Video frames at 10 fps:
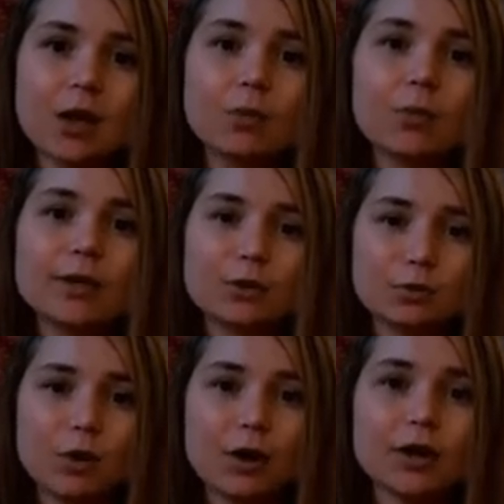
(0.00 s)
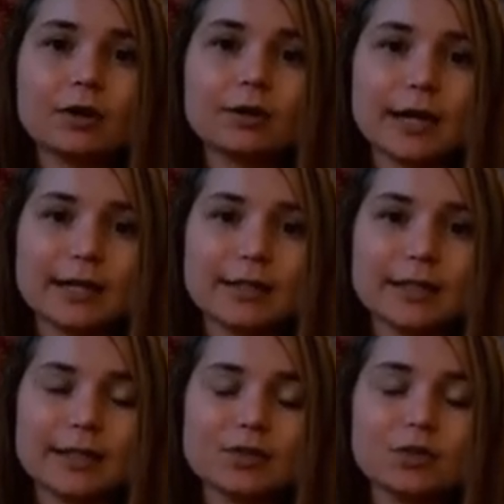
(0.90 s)
When you are
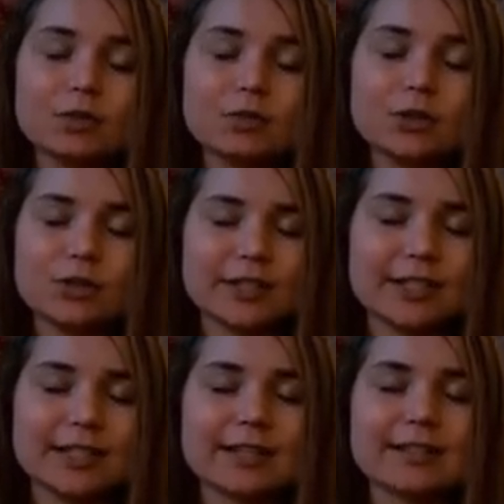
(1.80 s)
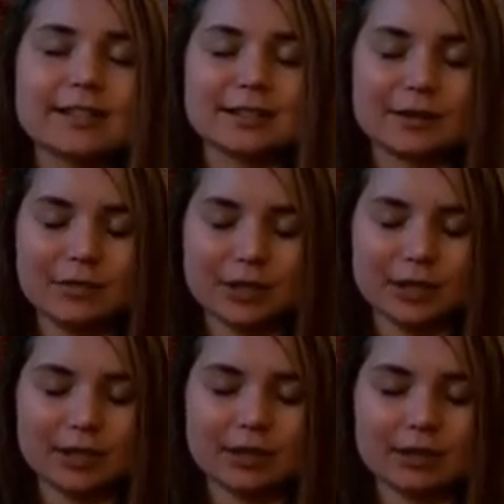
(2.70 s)
connected to your
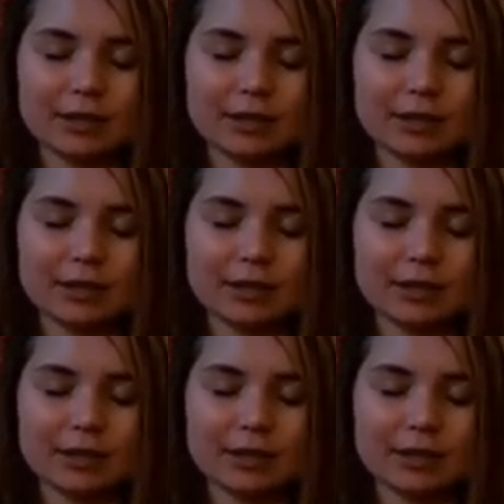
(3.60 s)
sensitivity,